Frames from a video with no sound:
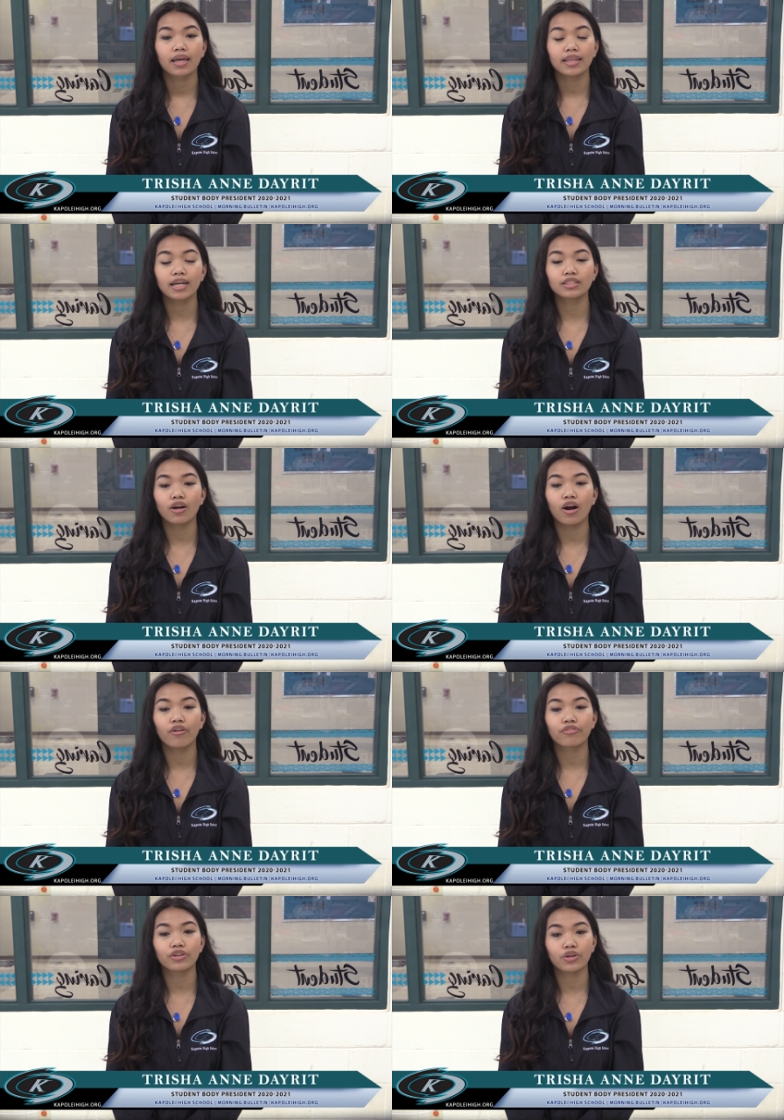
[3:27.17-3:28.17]
That's
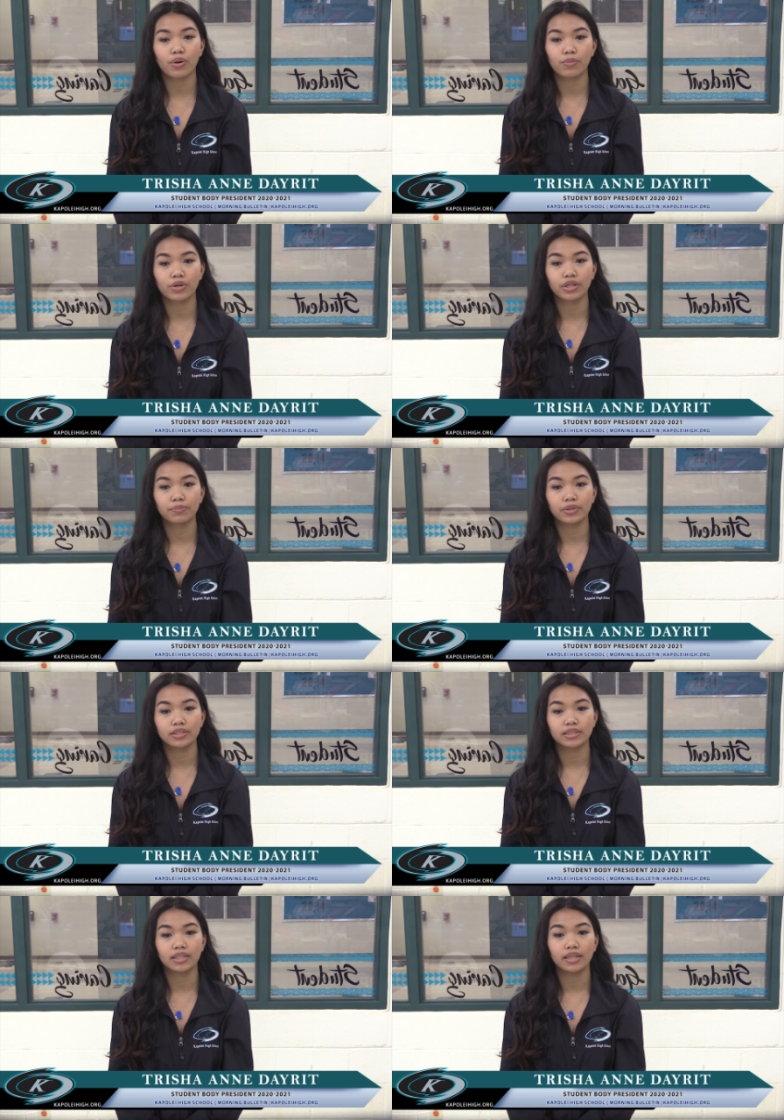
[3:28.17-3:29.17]
all for your morning
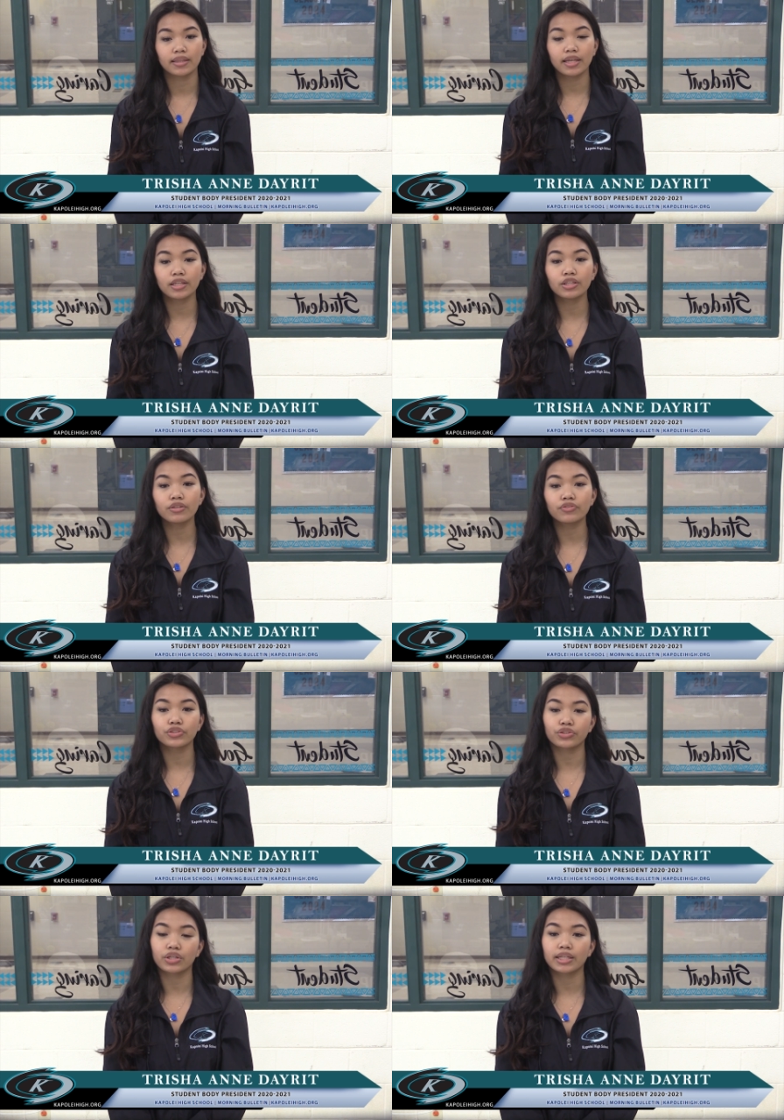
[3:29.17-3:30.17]
bulletin. Thank you for
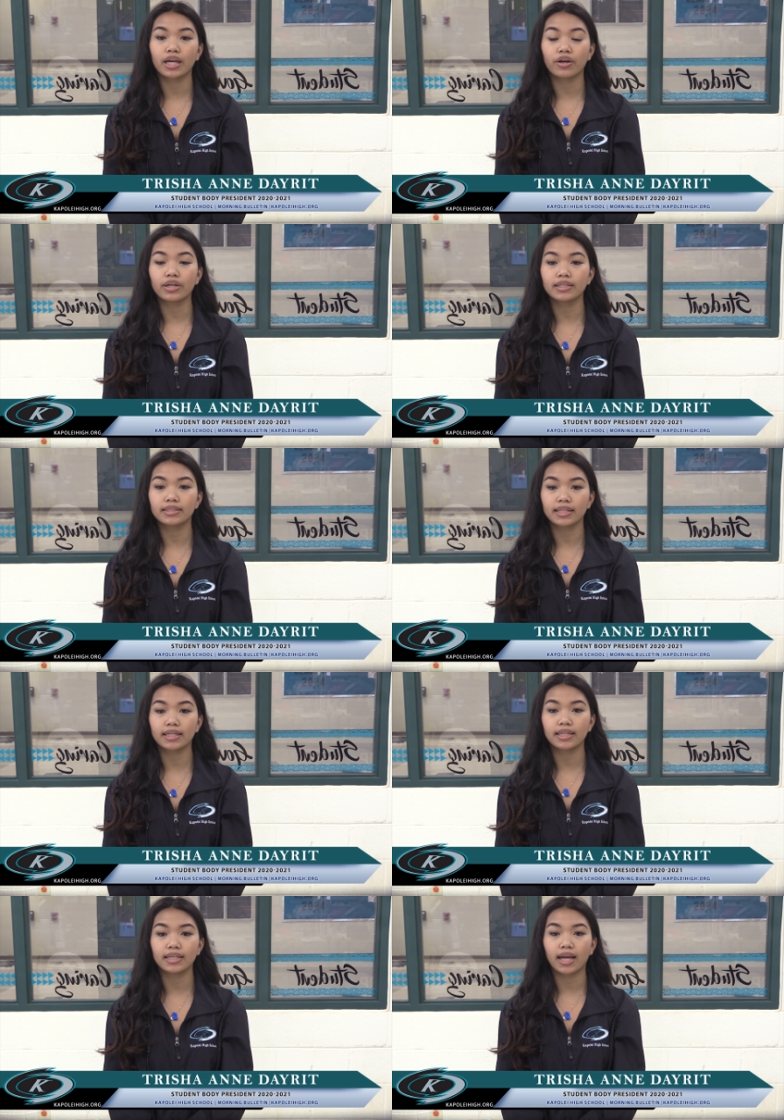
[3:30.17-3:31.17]
showing caring,
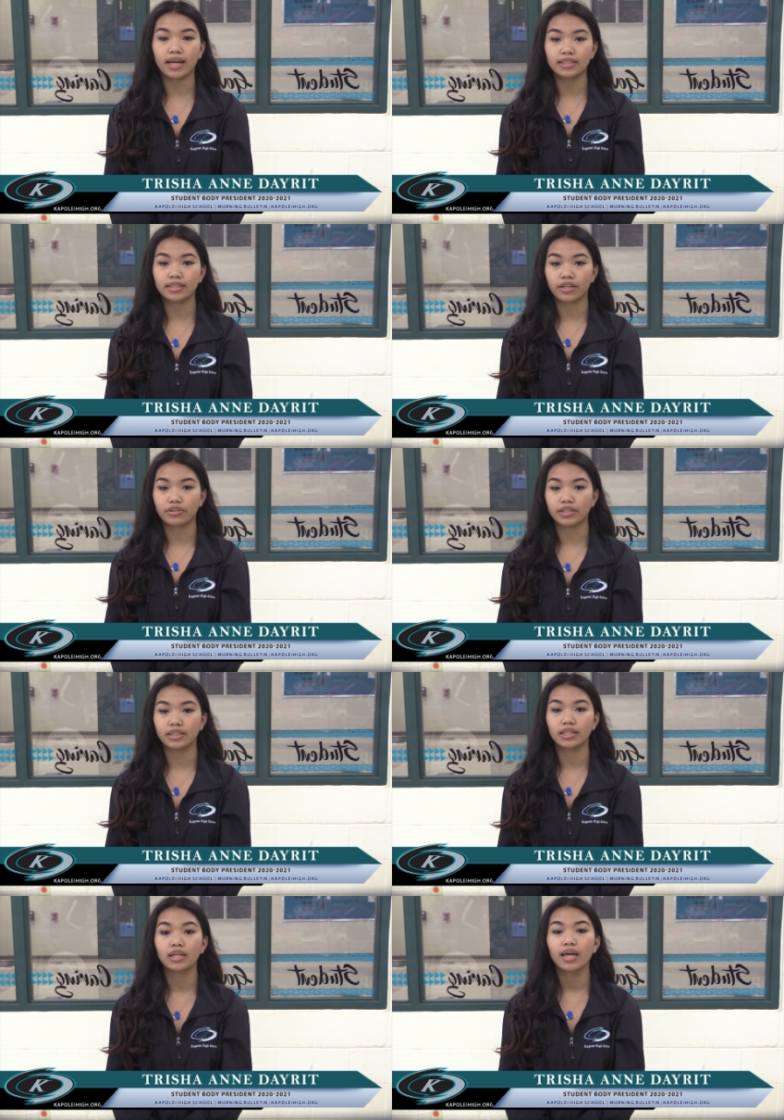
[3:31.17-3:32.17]
dignity, and
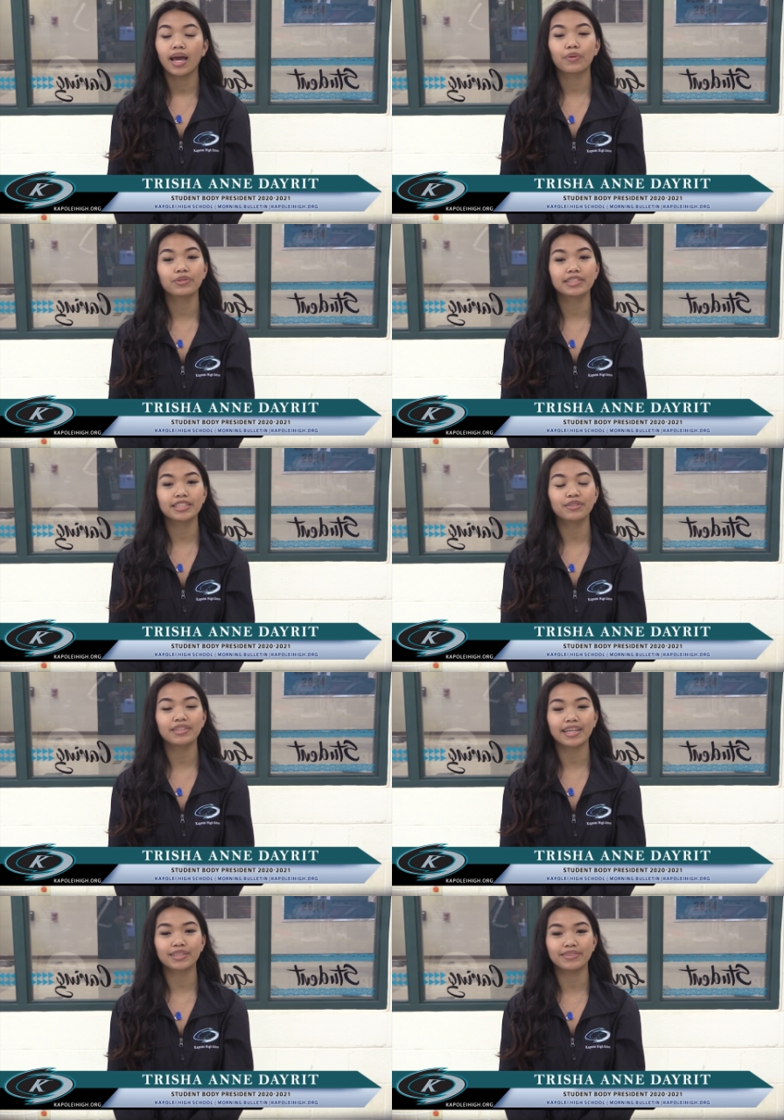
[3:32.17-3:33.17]
integrity. And we'll see you
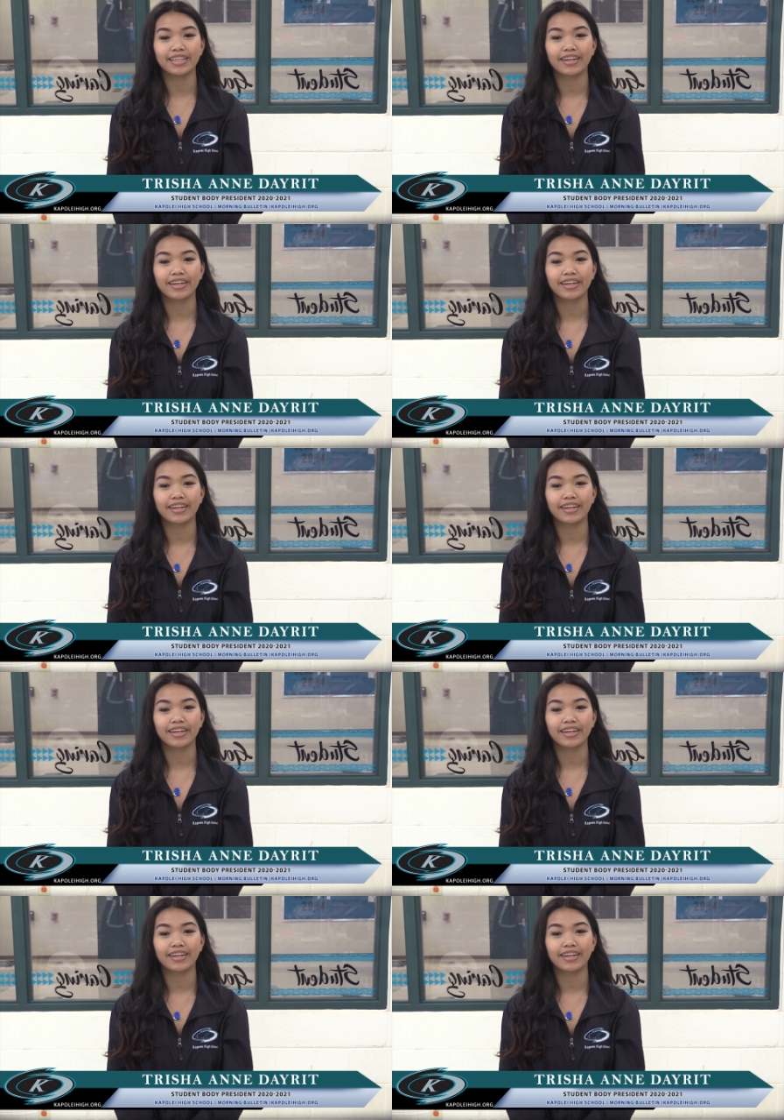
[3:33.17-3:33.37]
next week,